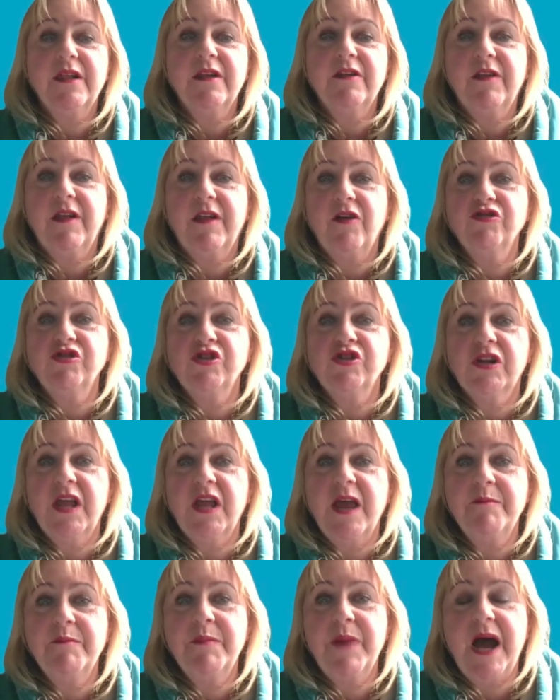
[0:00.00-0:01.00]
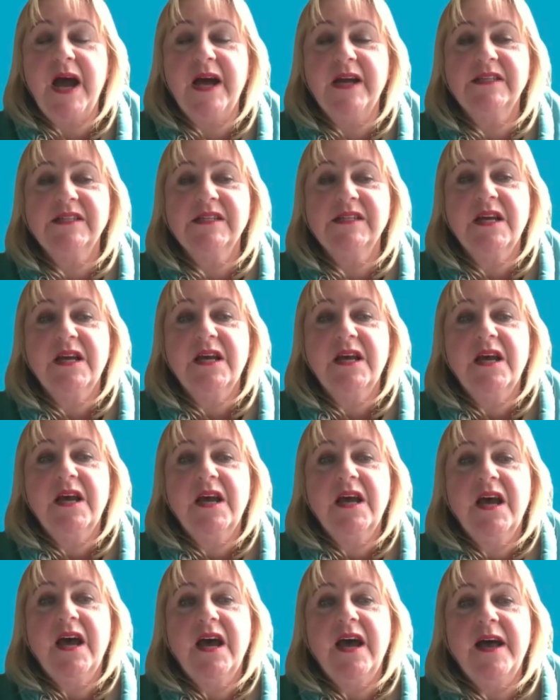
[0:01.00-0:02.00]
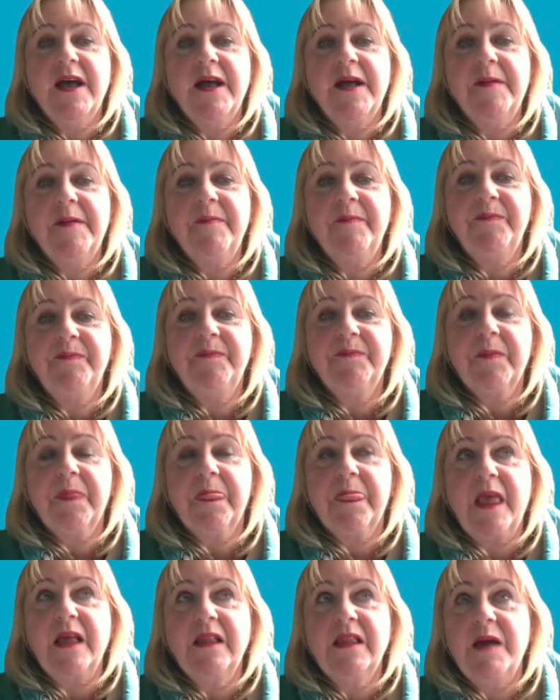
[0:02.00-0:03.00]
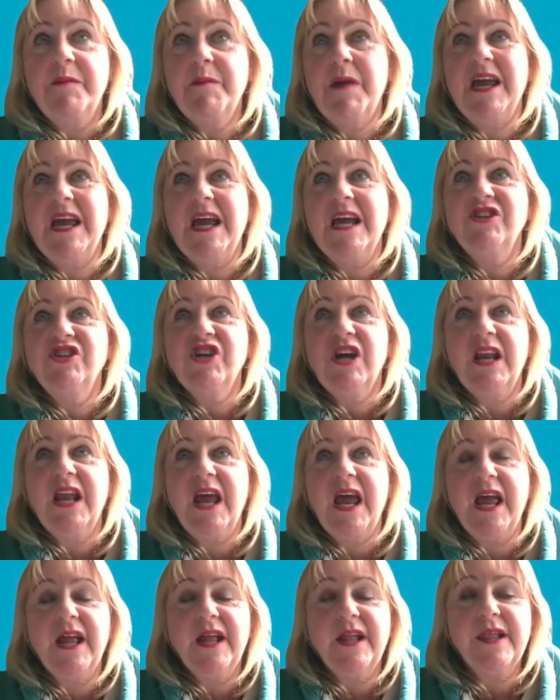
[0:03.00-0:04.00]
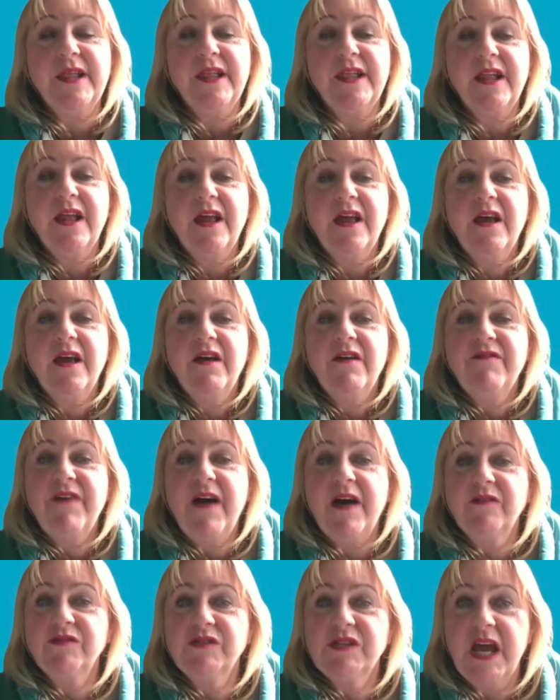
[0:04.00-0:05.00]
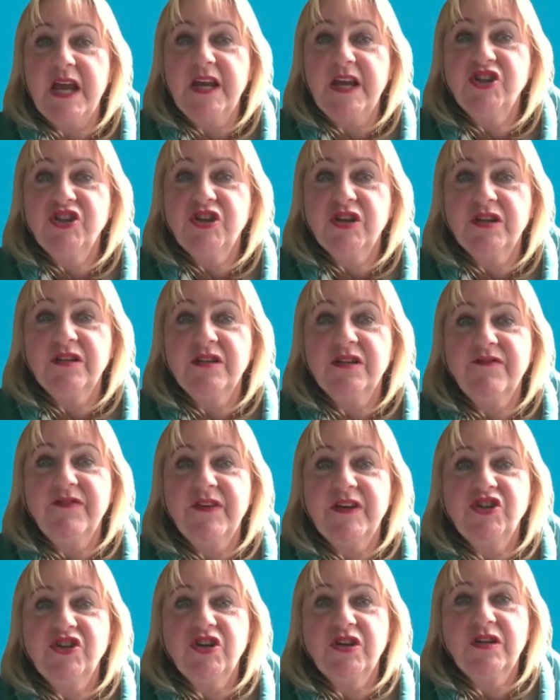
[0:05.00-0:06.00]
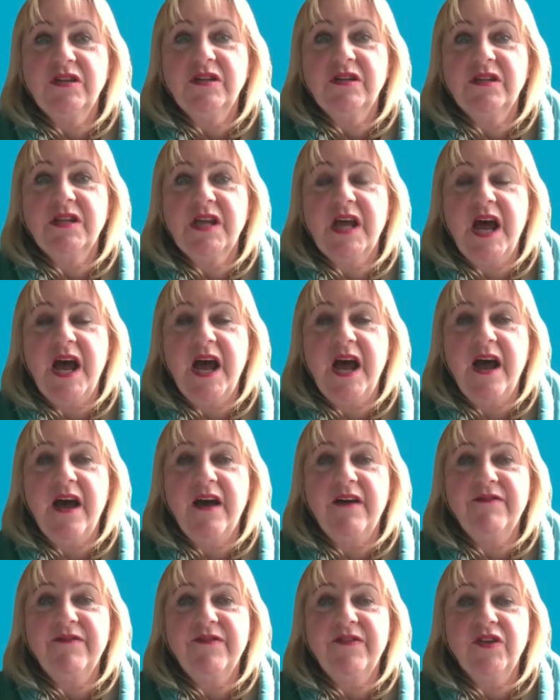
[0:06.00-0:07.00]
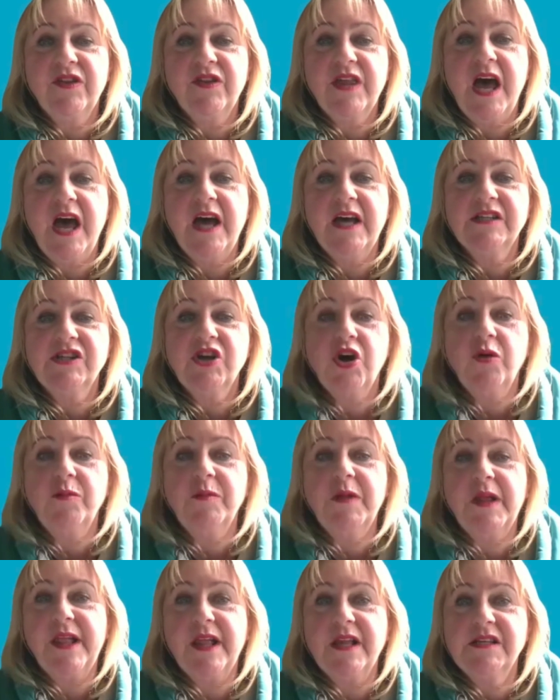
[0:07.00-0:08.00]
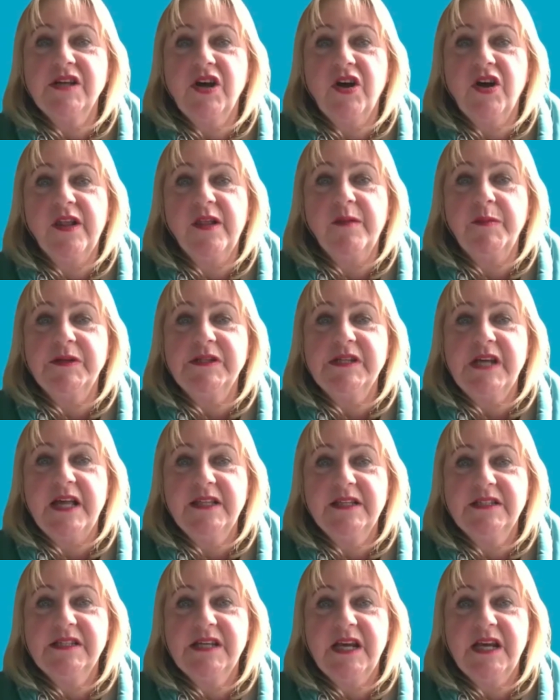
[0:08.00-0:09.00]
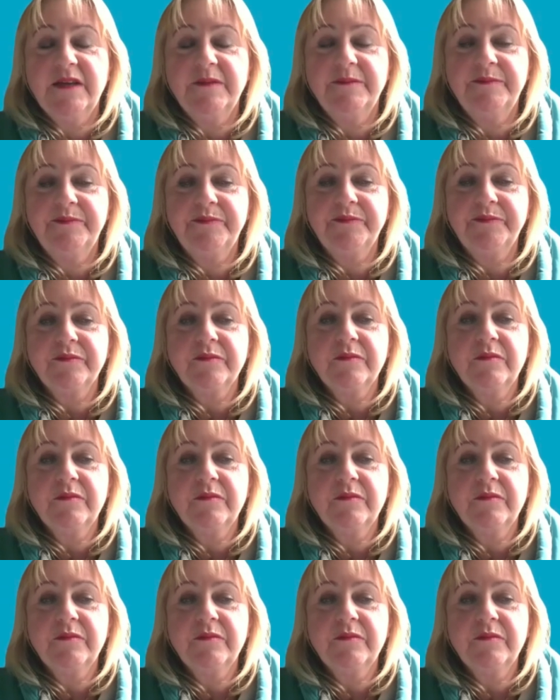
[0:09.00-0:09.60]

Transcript: and social impact. Like my AJ Lakes Foundation, the vision that I have for that, homeless into hospitality.